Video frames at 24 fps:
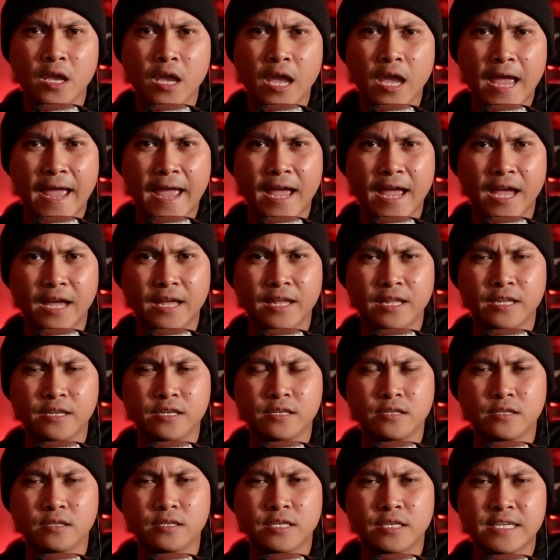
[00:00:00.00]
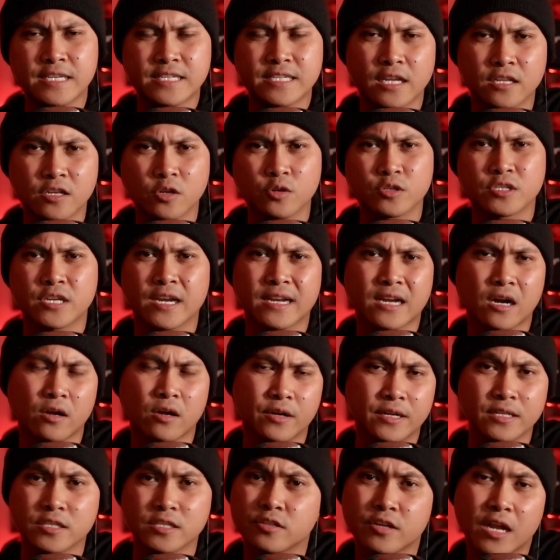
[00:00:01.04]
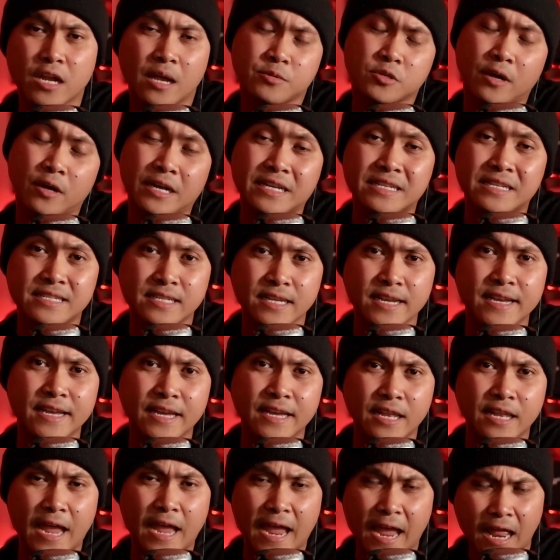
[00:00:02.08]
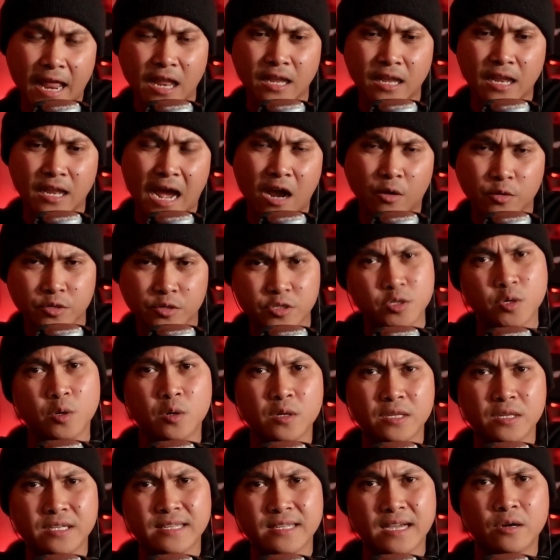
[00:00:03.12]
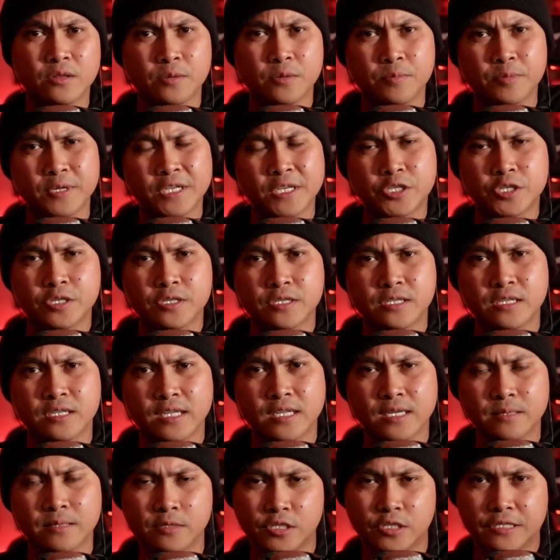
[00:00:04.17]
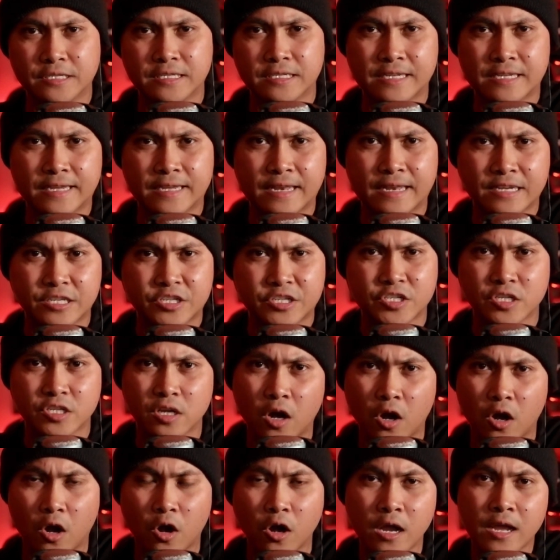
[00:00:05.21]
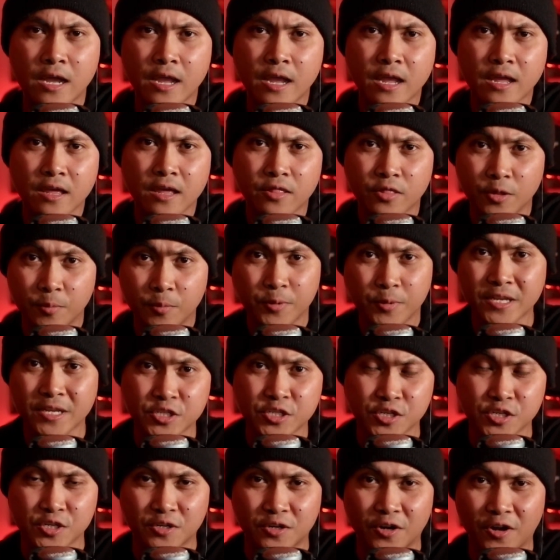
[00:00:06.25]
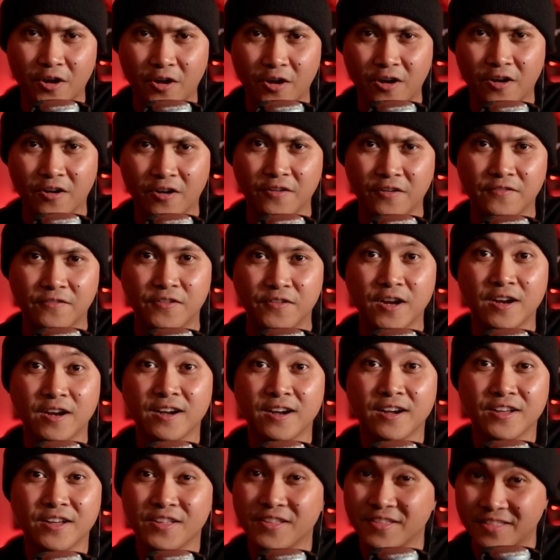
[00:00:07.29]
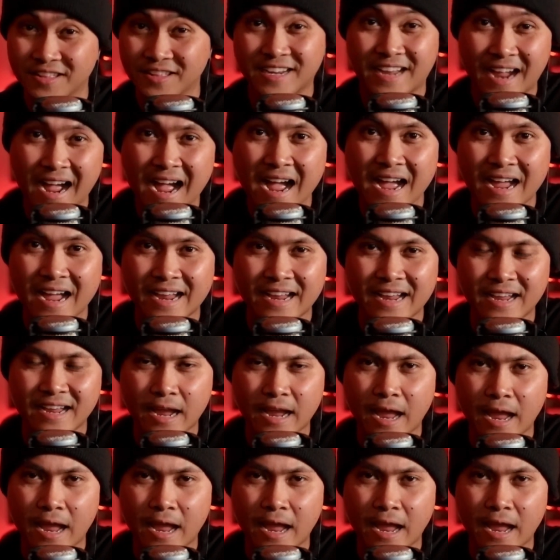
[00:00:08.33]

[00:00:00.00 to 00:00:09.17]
And he said, go check out her Instagram. So I did. And I was scrolling down the pictures and images, and I saw the picture of the guy.